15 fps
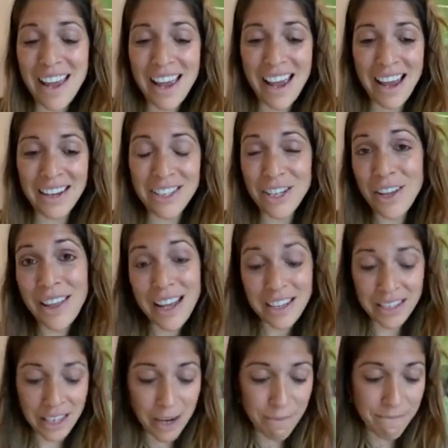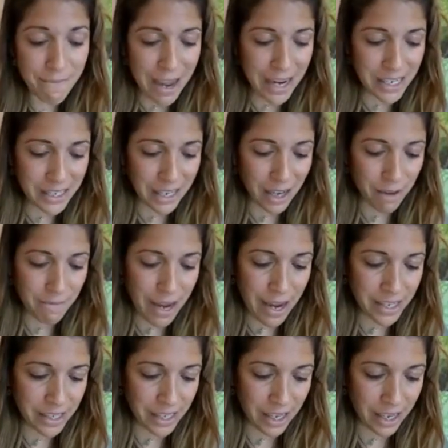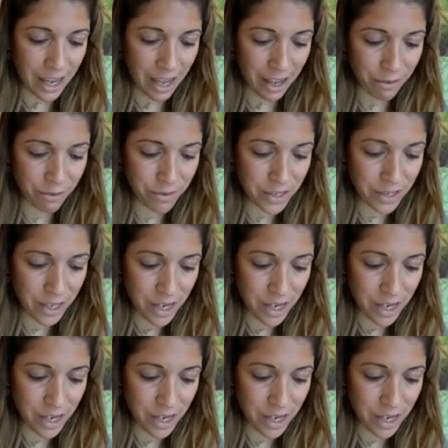And so that's an amazing, amazing gift.